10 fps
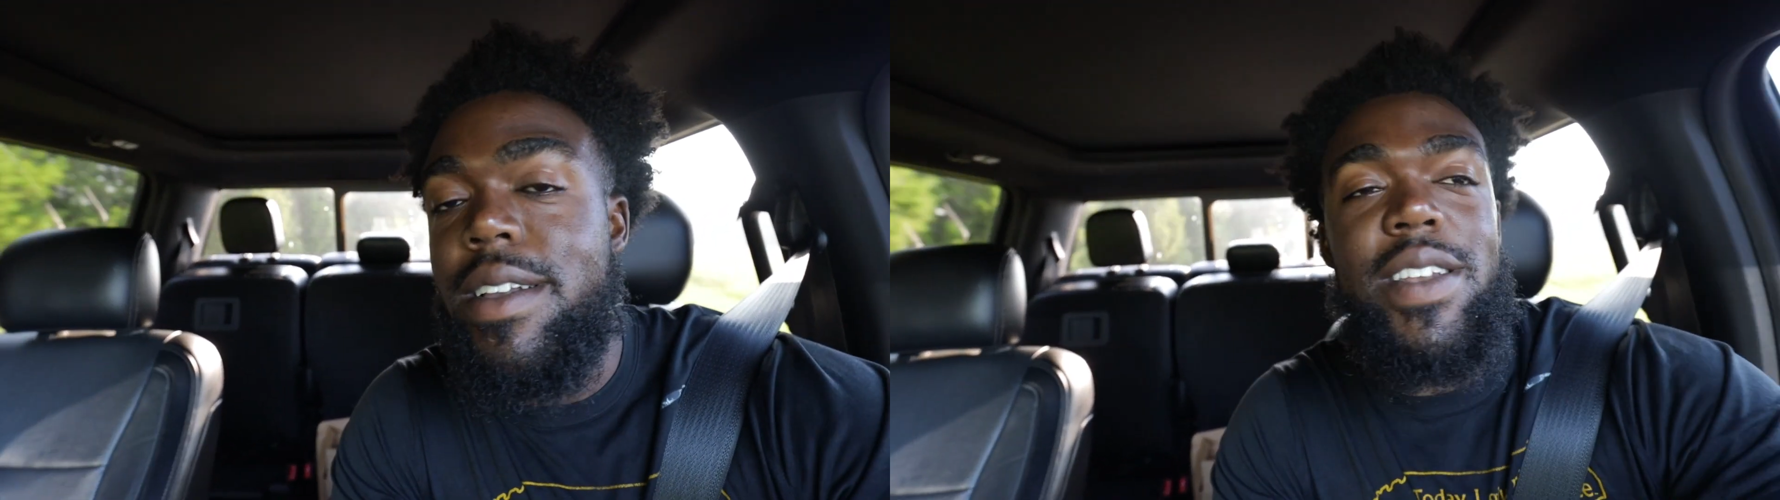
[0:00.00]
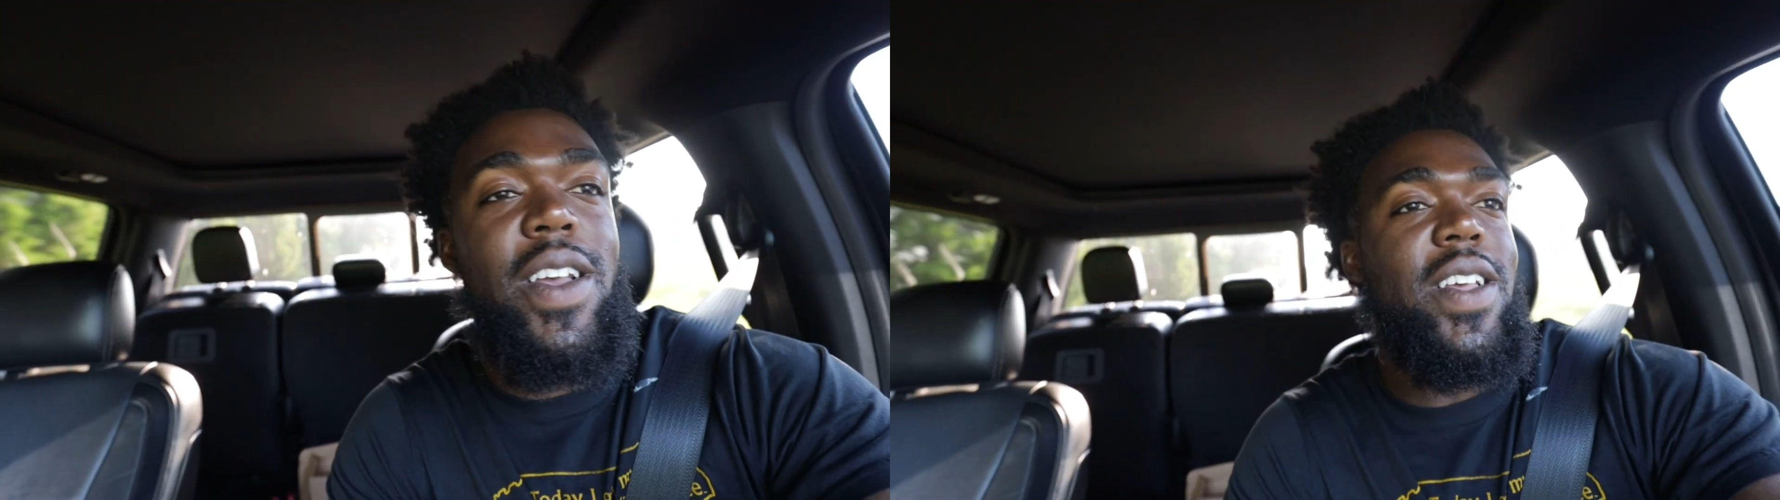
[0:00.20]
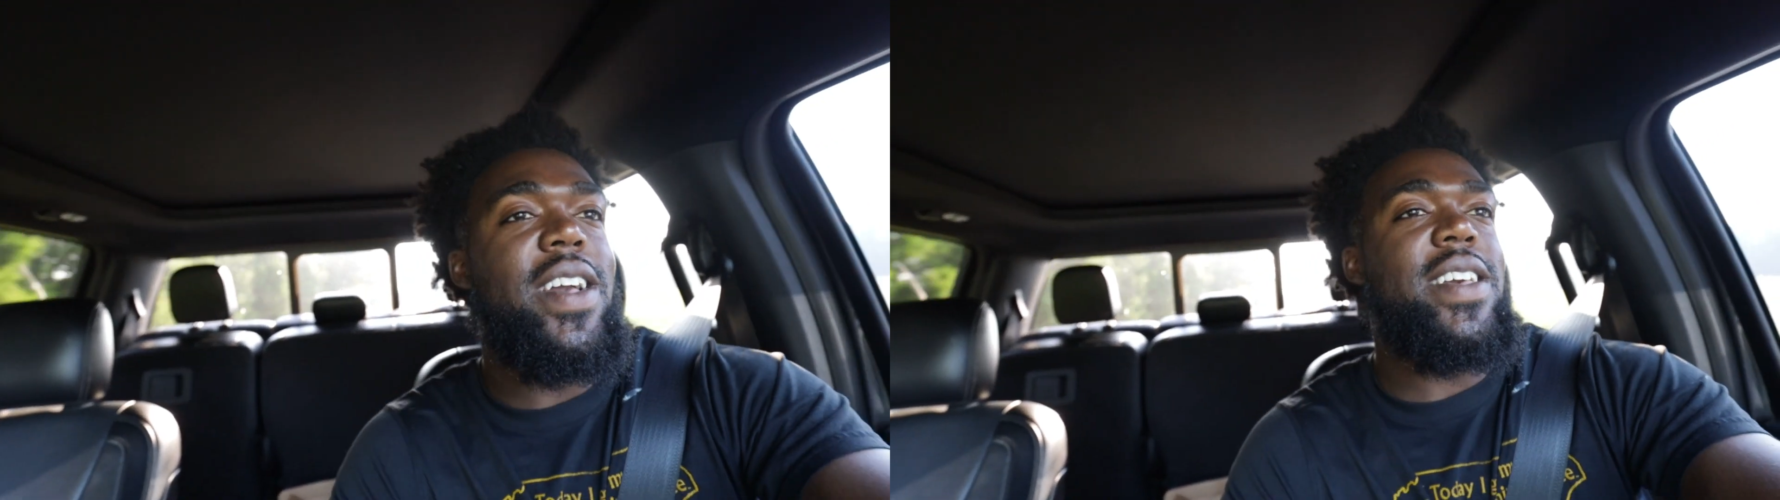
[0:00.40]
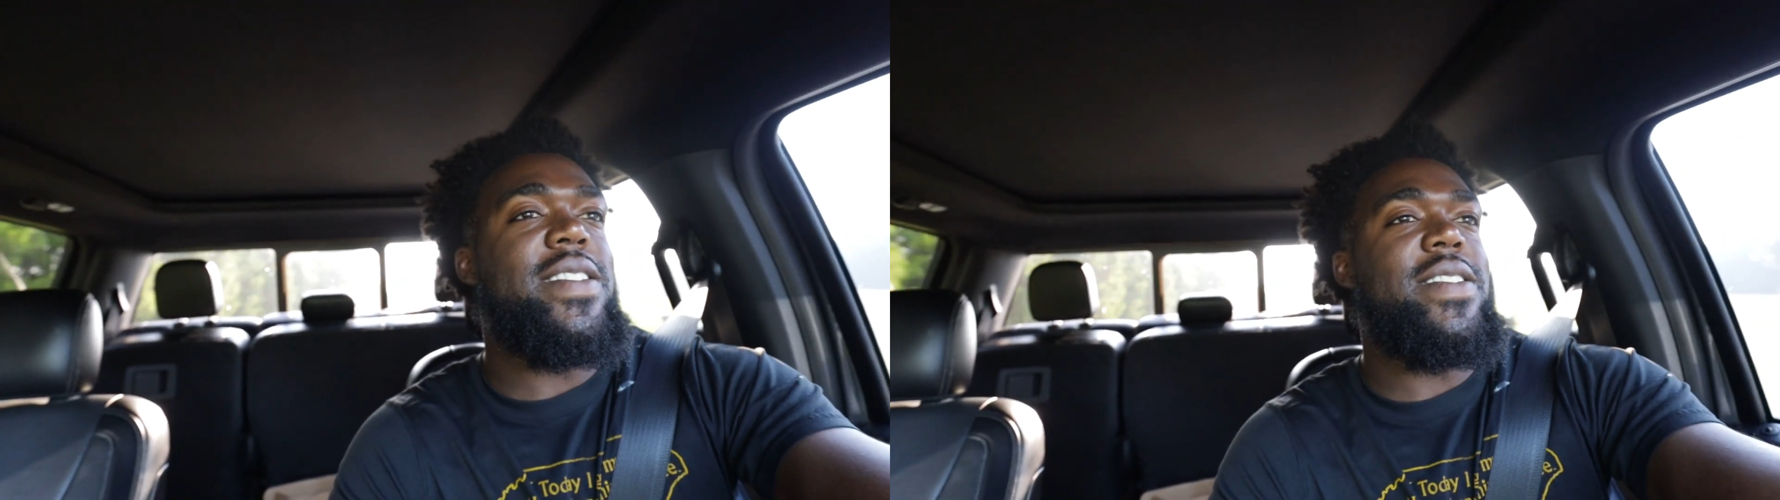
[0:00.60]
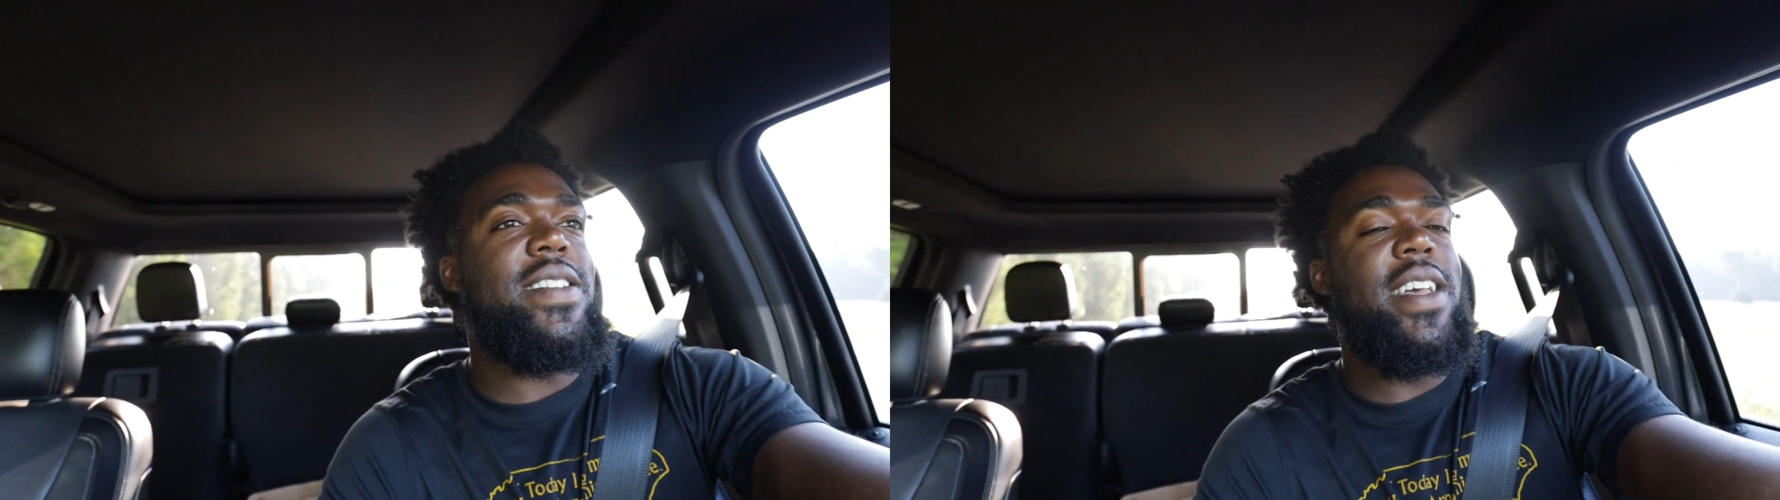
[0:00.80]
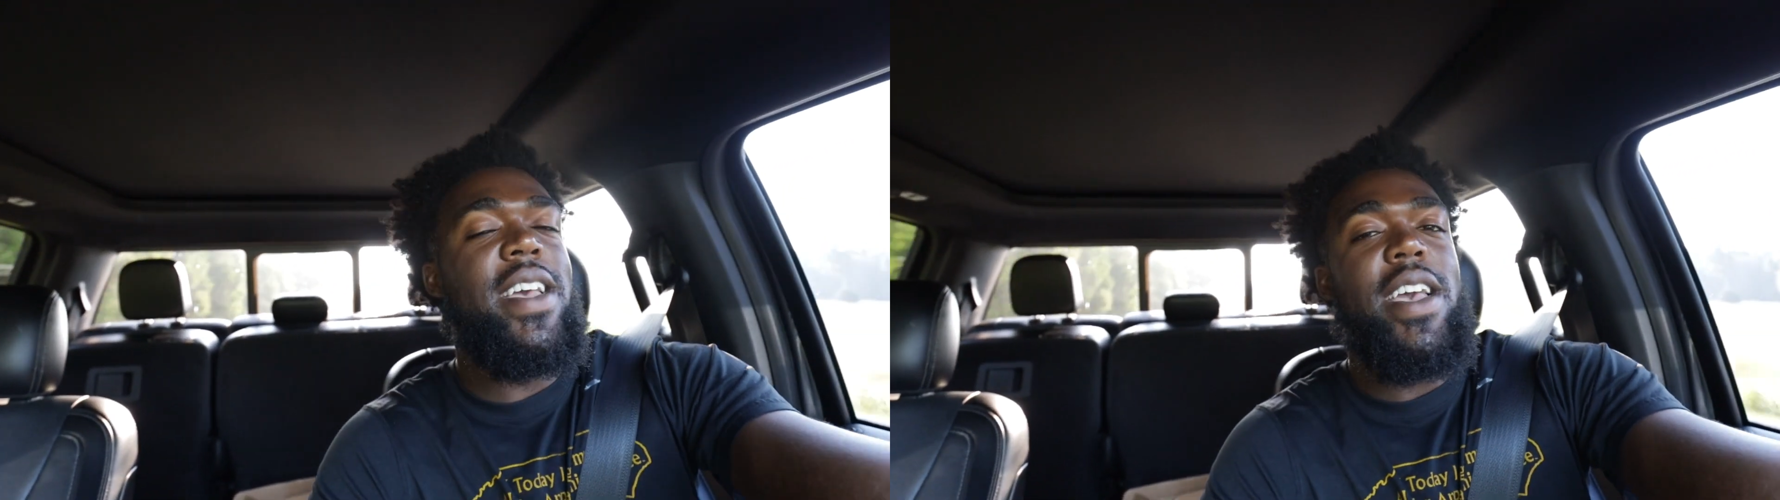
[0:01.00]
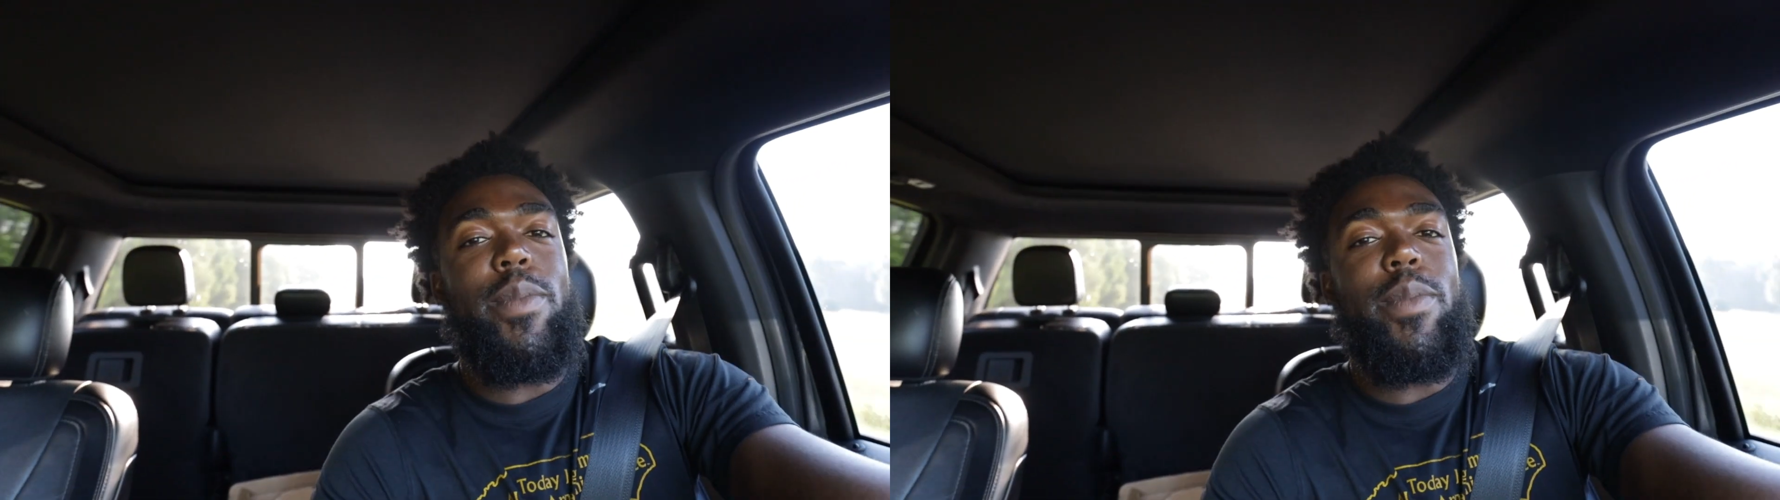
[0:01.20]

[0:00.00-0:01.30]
I know y'all can't see that.